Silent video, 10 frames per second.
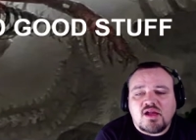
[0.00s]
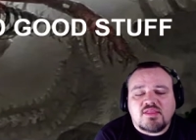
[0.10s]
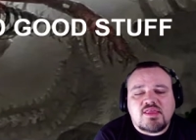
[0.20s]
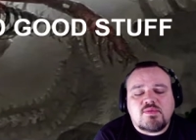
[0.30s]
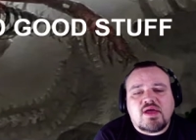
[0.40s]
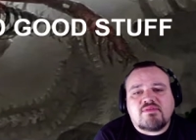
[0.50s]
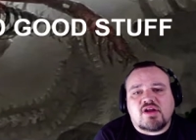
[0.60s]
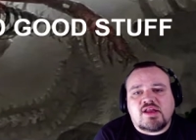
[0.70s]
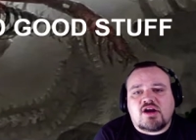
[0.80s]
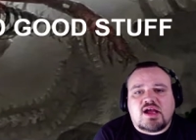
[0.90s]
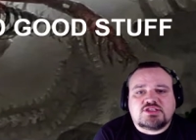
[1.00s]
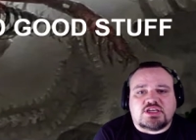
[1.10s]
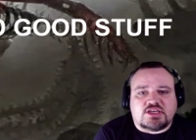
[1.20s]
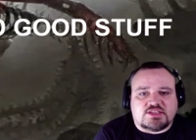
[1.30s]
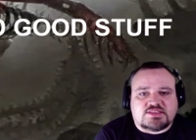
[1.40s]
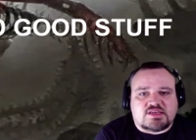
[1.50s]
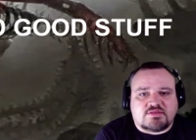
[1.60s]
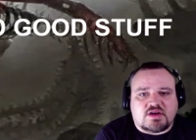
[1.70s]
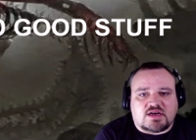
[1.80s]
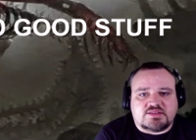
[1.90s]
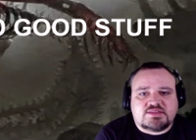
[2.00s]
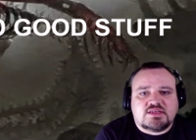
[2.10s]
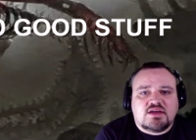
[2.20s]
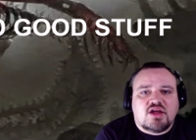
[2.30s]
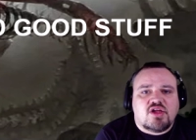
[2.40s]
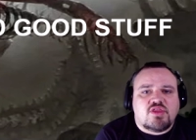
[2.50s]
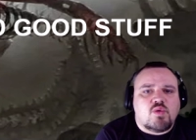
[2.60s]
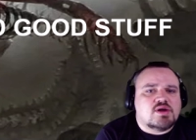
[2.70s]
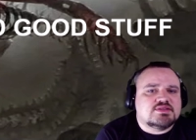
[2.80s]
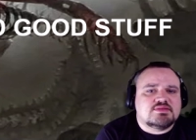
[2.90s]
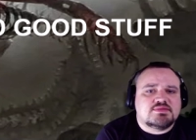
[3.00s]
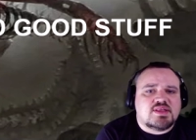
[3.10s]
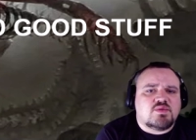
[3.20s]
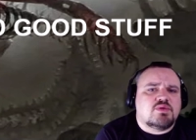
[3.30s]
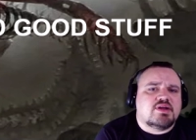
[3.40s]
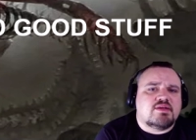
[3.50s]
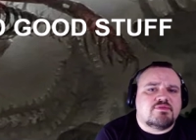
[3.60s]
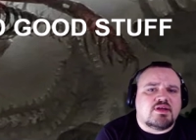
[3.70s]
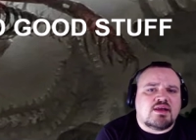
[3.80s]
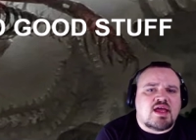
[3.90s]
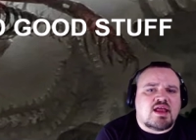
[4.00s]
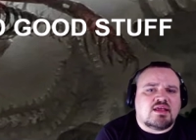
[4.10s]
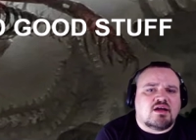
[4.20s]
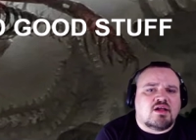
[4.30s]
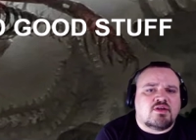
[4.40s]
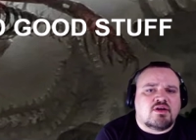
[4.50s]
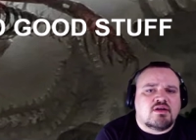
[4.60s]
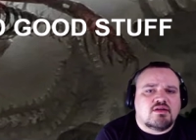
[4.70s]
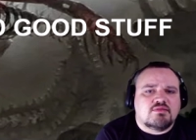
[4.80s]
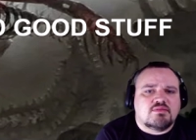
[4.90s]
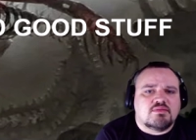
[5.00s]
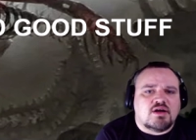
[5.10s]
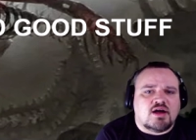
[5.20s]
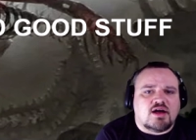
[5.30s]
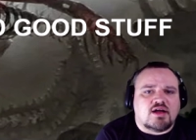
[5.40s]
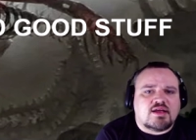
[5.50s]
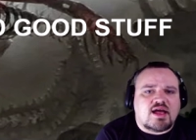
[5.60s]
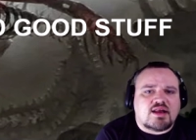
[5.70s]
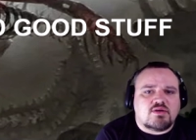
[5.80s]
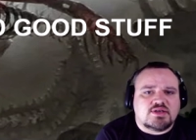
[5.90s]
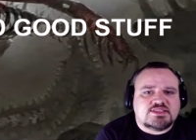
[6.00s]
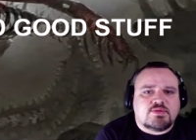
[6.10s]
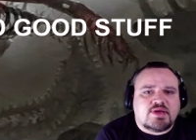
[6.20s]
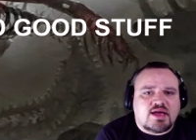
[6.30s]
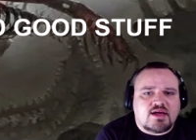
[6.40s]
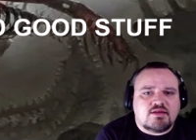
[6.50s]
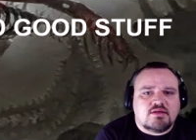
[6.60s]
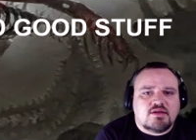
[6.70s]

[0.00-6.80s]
Then we have our interaction and good stuff cards. The ones that really didn't fit into any other categories that we had,